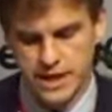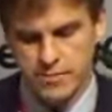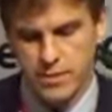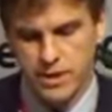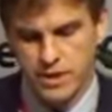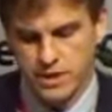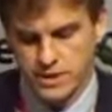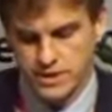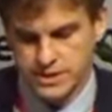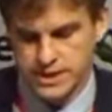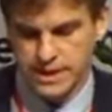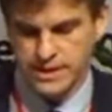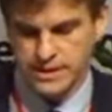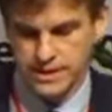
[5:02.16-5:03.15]
game
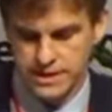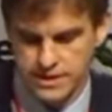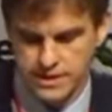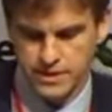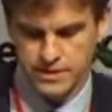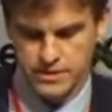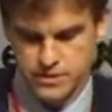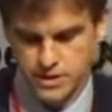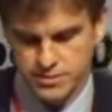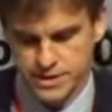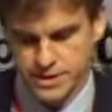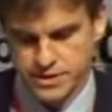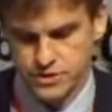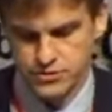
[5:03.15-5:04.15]
taking the
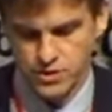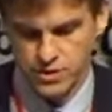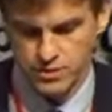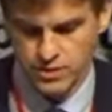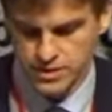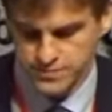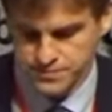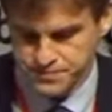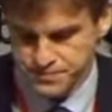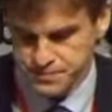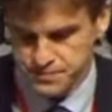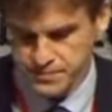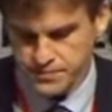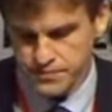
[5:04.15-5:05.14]
dominant role.
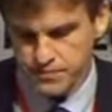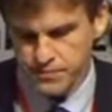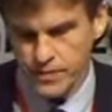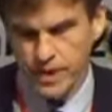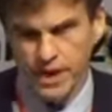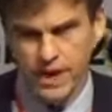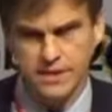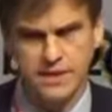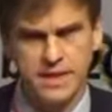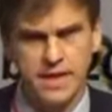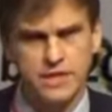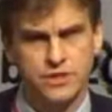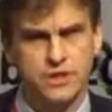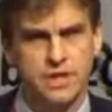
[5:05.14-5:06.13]
At the
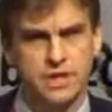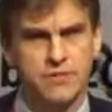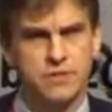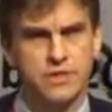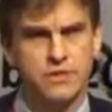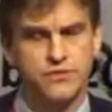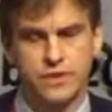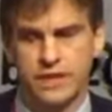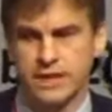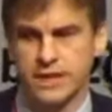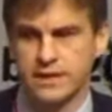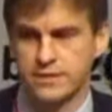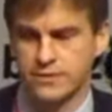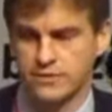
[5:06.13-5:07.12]
national level, and
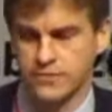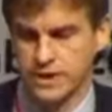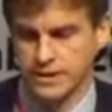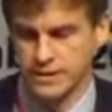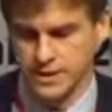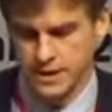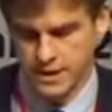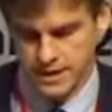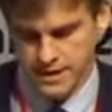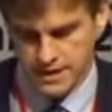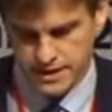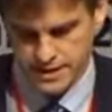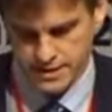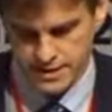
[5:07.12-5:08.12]
realizing RED,
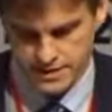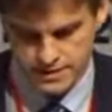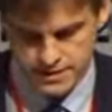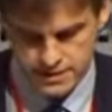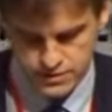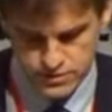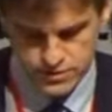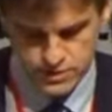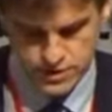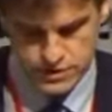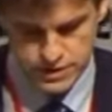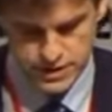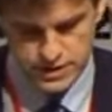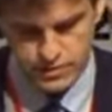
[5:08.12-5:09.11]
and the
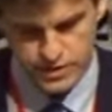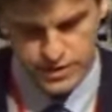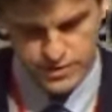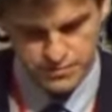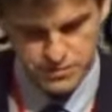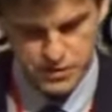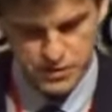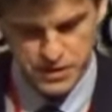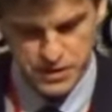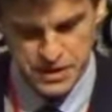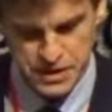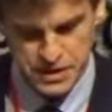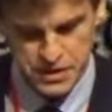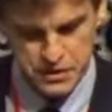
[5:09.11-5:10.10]
introduction here, we
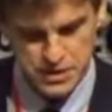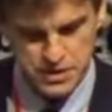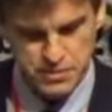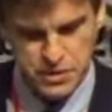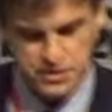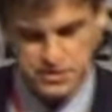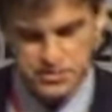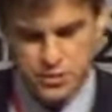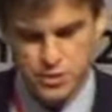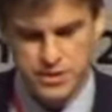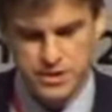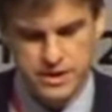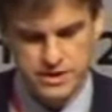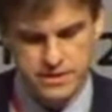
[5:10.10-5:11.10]
heard about the
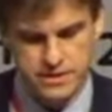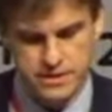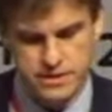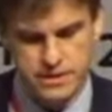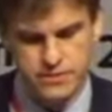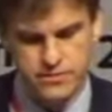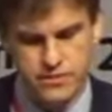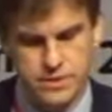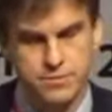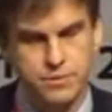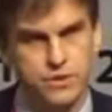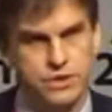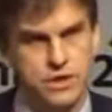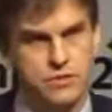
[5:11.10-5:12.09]
book that Cifor has
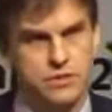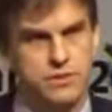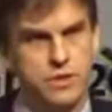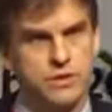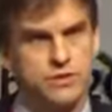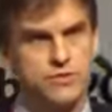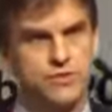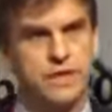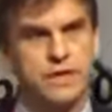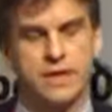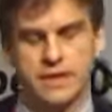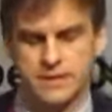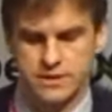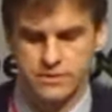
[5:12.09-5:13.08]
put out about
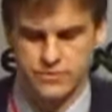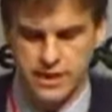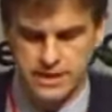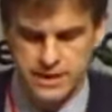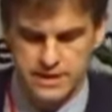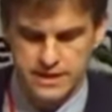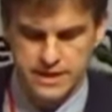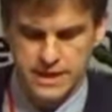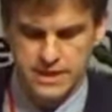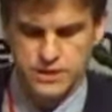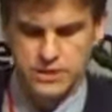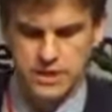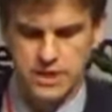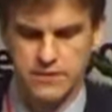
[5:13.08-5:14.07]
realizing RED at the
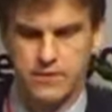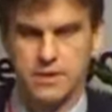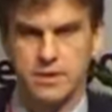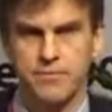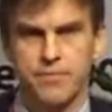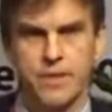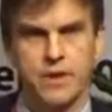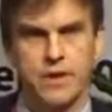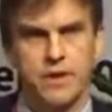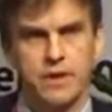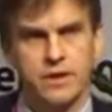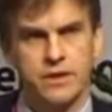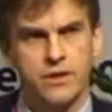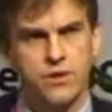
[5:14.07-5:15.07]
national level.
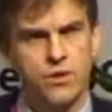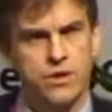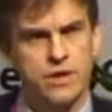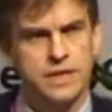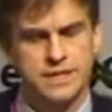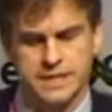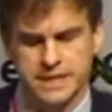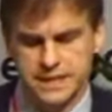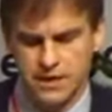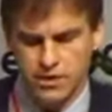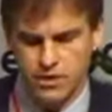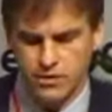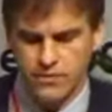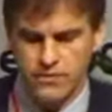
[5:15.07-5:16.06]
The core idea
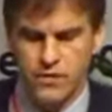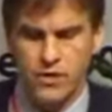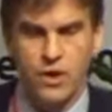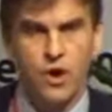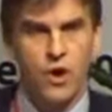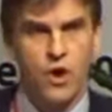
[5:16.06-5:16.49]
of